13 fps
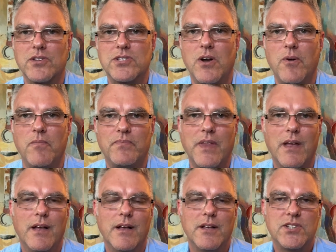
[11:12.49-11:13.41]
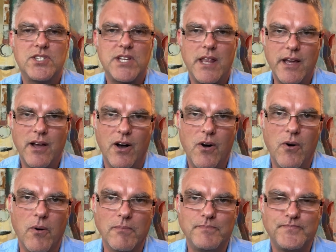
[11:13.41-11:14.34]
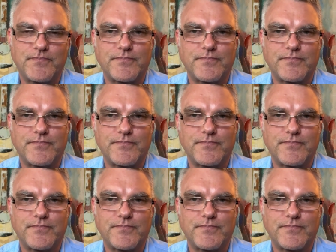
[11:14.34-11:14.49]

So, selling a home